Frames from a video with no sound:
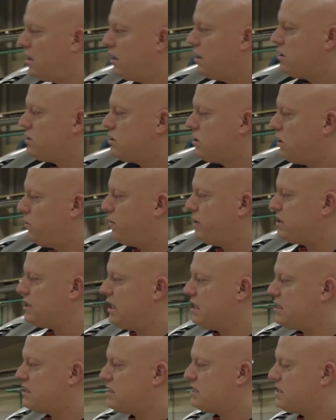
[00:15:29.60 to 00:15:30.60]
So
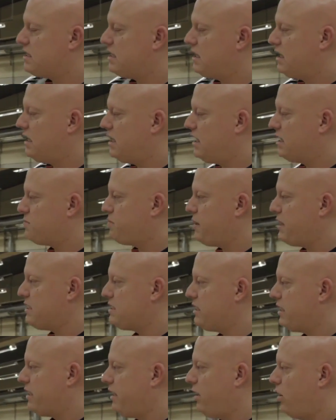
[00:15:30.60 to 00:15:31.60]
it's
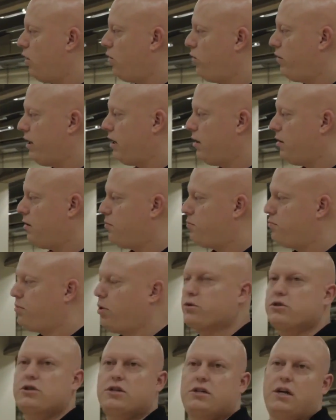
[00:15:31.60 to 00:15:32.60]
basically only
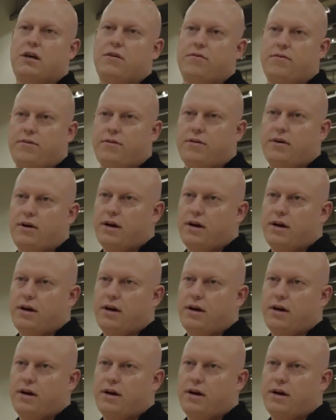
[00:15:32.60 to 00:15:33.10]
positive